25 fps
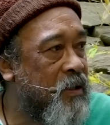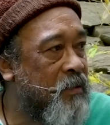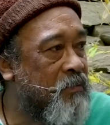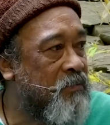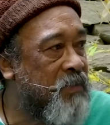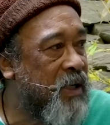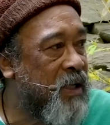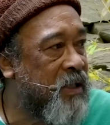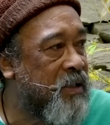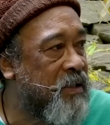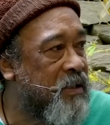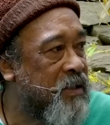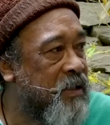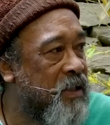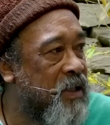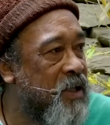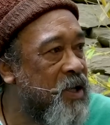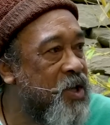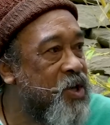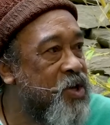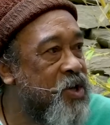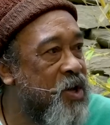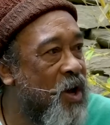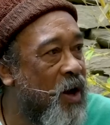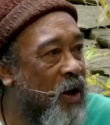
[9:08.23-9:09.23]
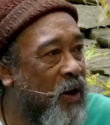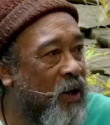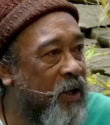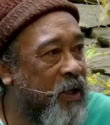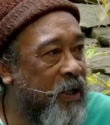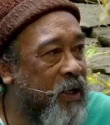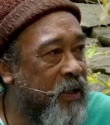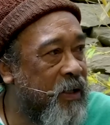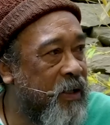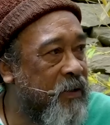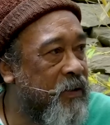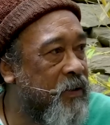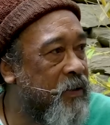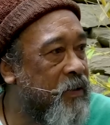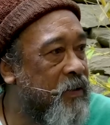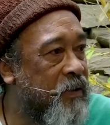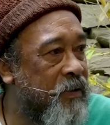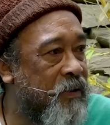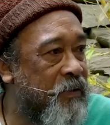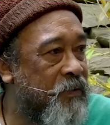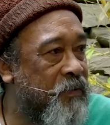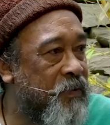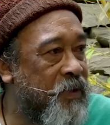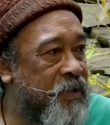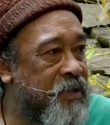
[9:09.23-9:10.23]
but yearning
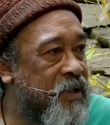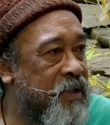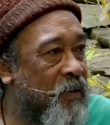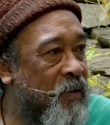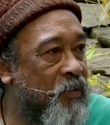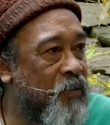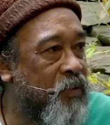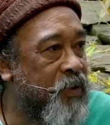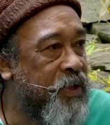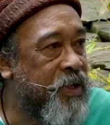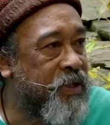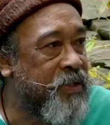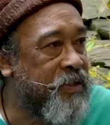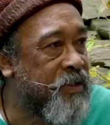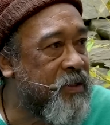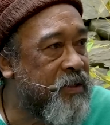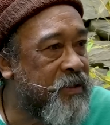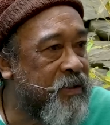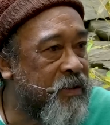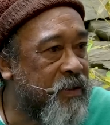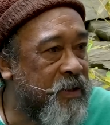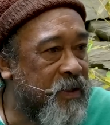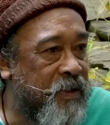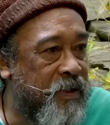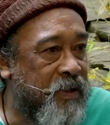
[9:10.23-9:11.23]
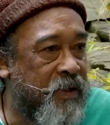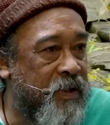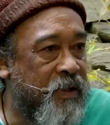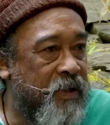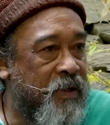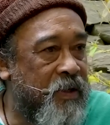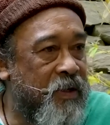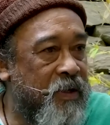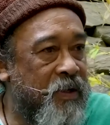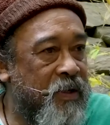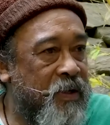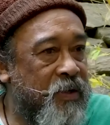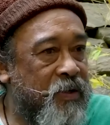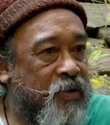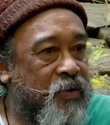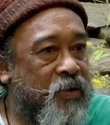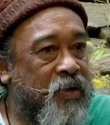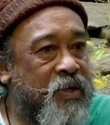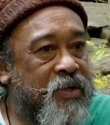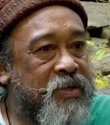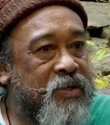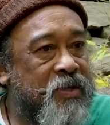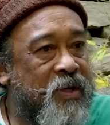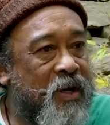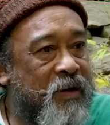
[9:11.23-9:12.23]
for some reason to
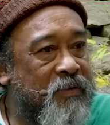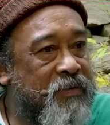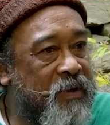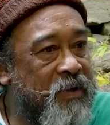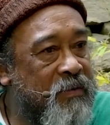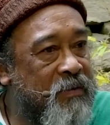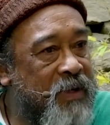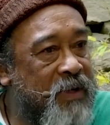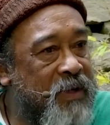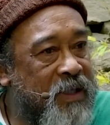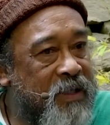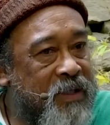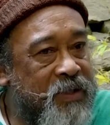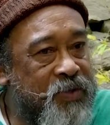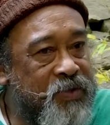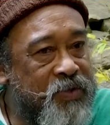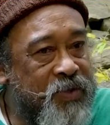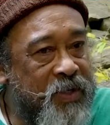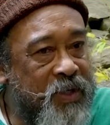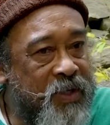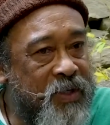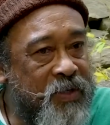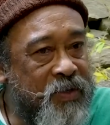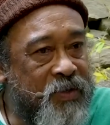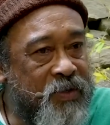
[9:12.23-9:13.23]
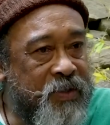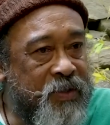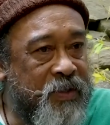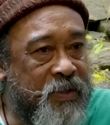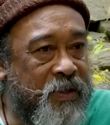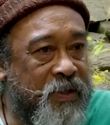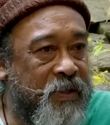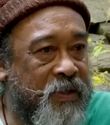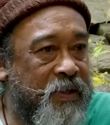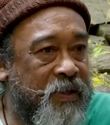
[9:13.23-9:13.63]
discover what this is,